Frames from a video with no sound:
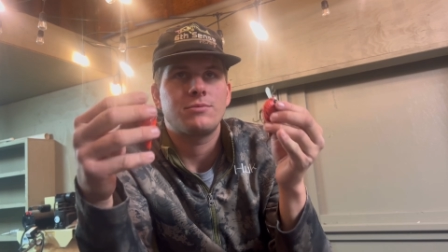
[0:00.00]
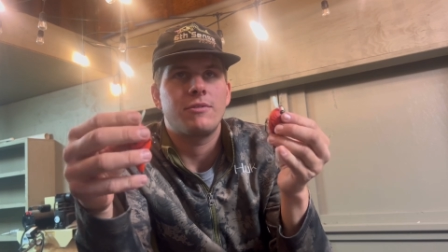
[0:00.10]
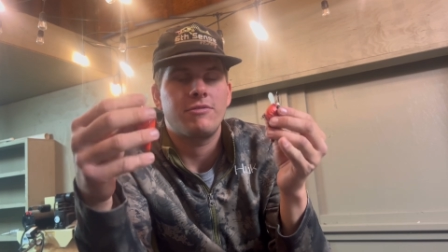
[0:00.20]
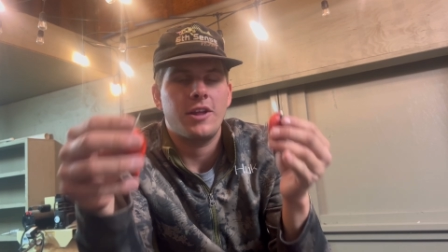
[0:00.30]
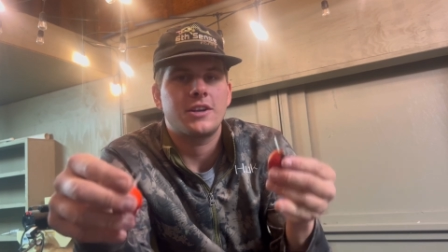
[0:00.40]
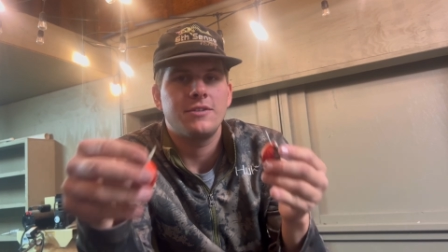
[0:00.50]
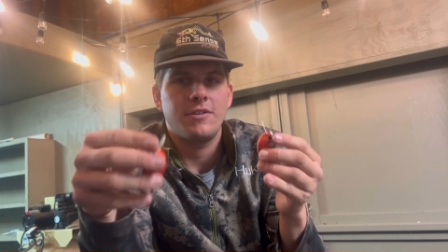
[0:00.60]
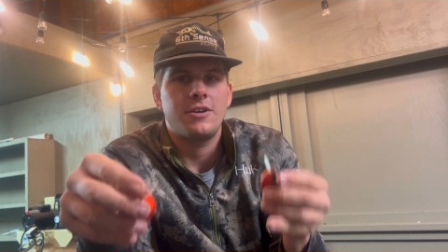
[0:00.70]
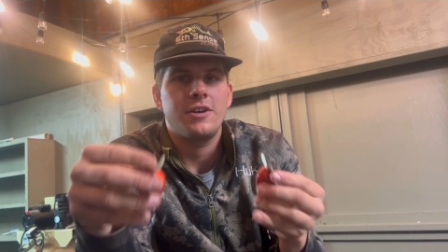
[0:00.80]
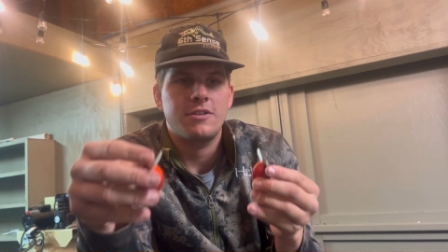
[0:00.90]
reflective
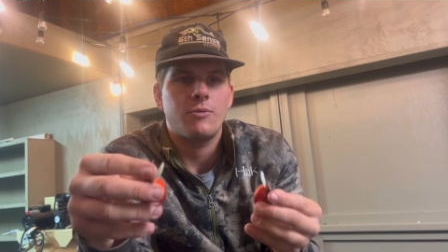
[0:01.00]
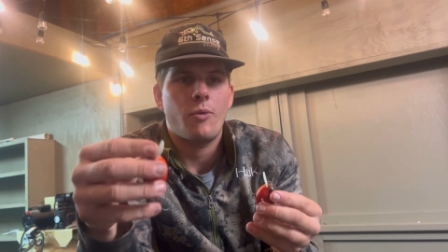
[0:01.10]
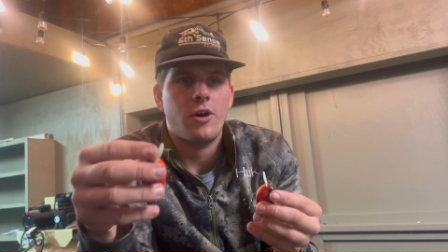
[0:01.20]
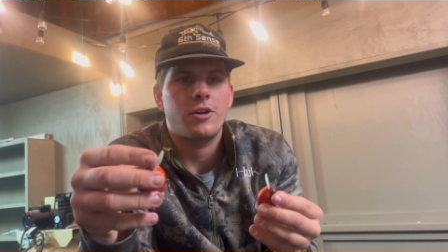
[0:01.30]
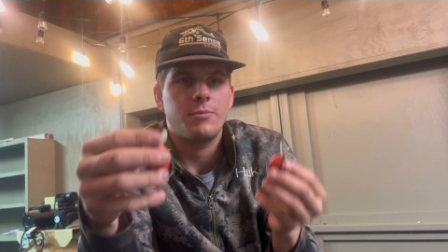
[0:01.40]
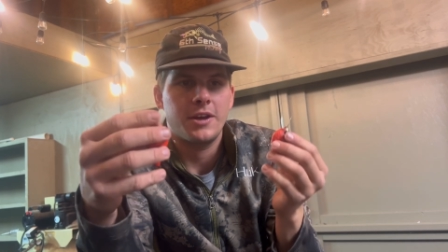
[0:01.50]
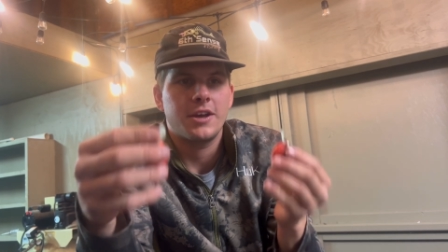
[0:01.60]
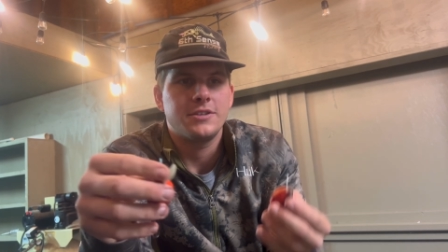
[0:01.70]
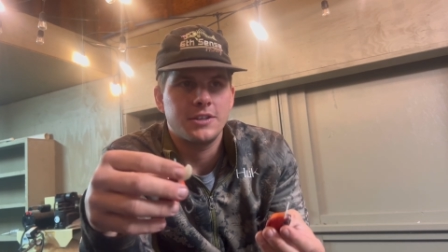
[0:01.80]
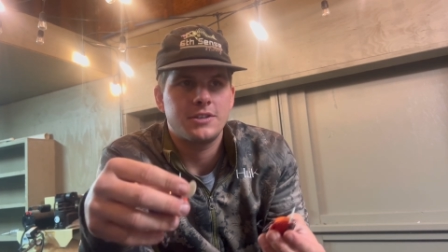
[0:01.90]
underneath the water,
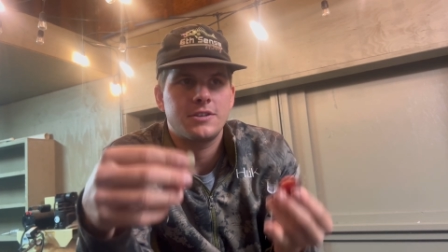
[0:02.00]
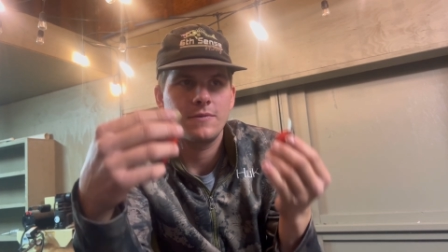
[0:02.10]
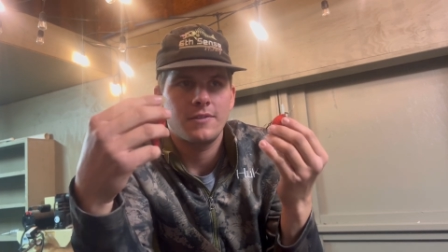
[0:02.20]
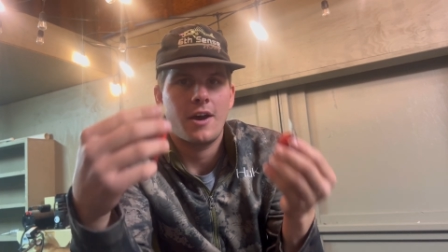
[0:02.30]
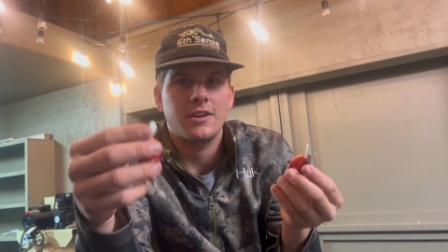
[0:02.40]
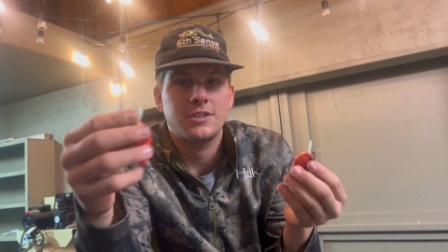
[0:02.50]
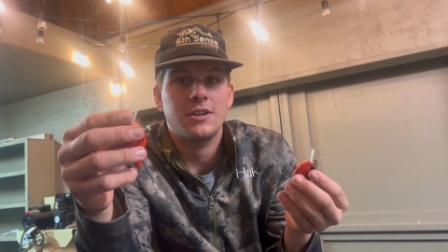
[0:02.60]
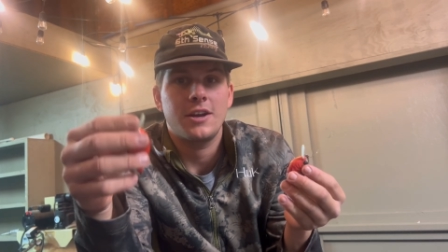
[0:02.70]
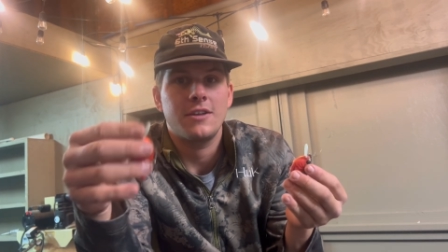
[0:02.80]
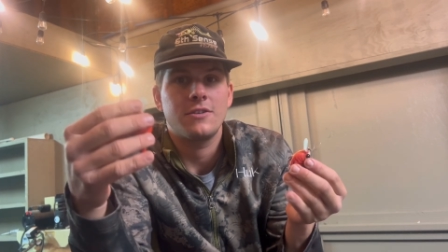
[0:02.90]
because it's not sunny.